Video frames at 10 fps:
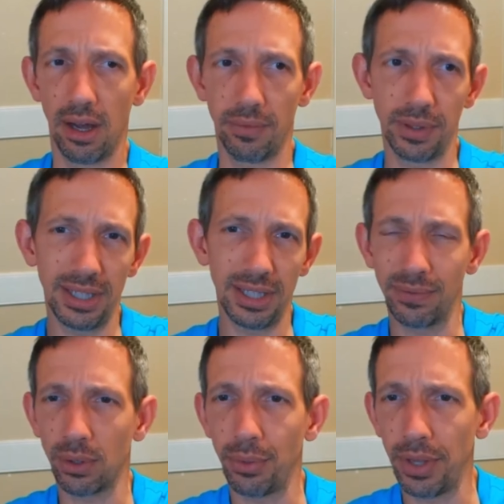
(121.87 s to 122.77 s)
a really
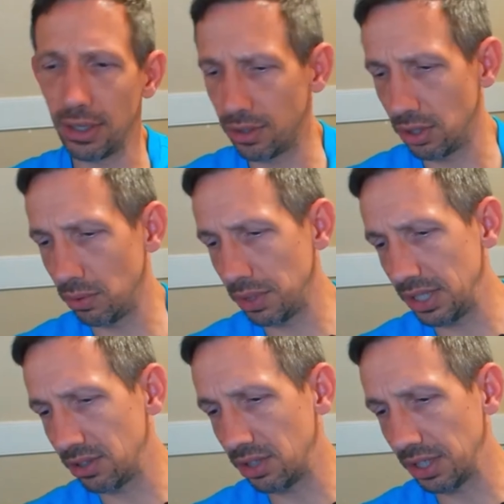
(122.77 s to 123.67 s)
difficult thing to do,
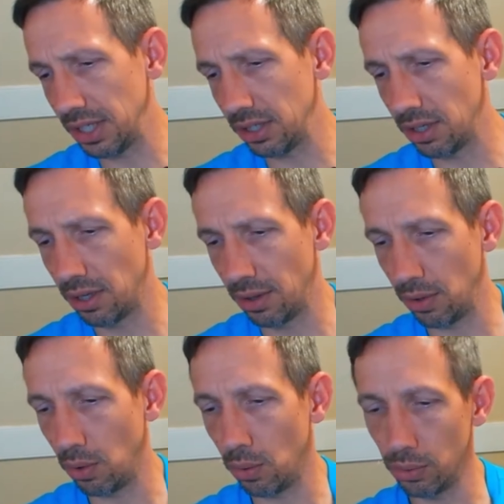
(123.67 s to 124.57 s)
is to get
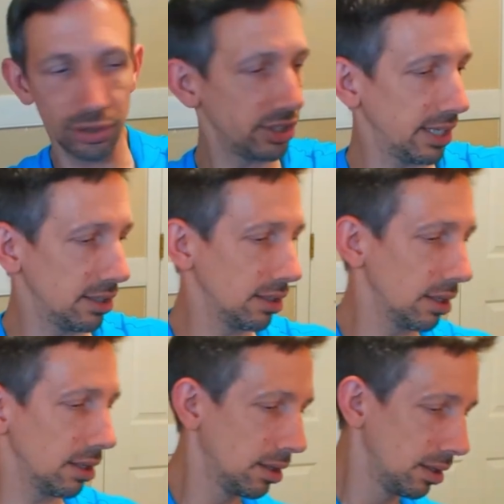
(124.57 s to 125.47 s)
the holes
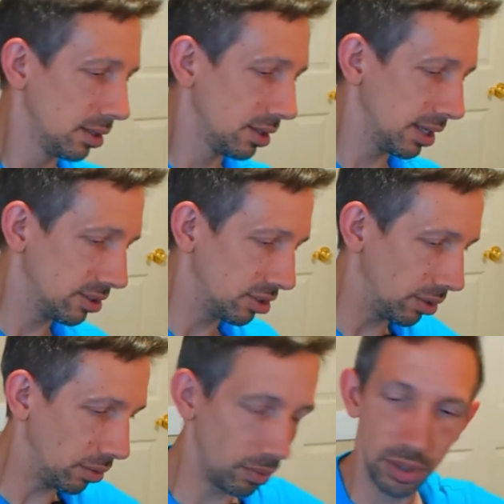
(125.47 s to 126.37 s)
centered, and
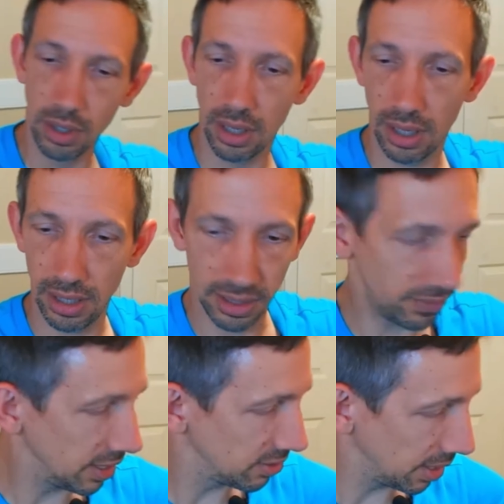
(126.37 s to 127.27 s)
so a
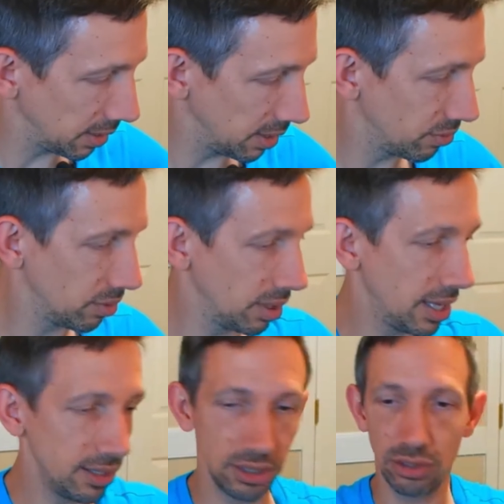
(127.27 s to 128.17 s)
device like this would
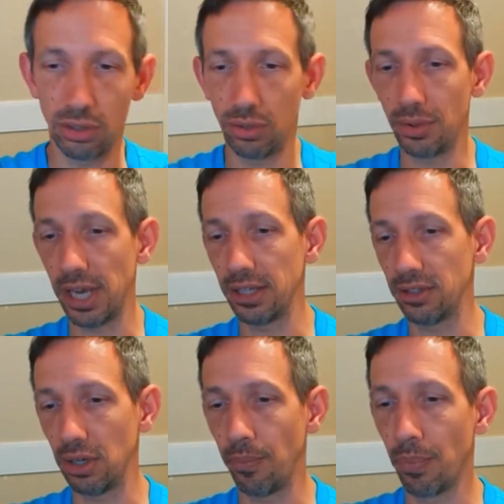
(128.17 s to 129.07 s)
allow you to do that.
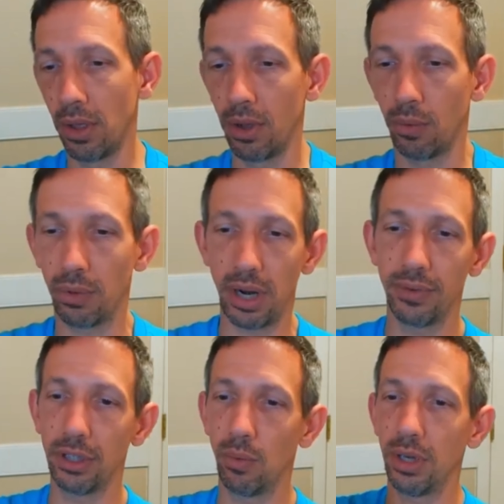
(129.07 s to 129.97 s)
So
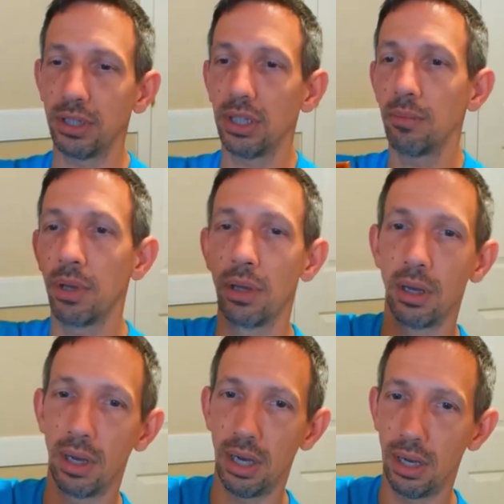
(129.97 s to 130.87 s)
wherever you want them,
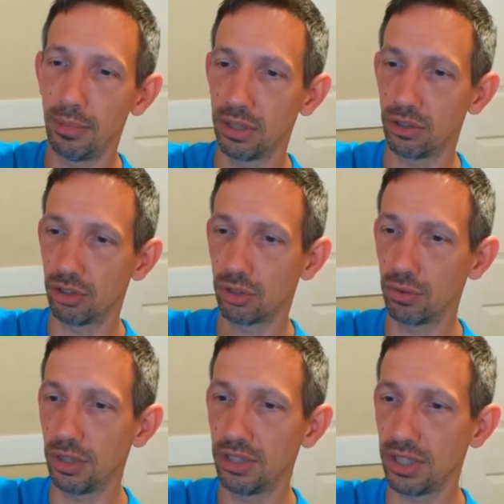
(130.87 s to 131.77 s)
you can just
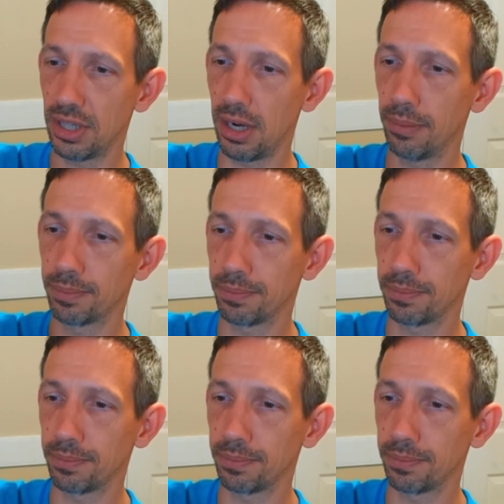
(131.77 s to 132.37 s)
screw these in there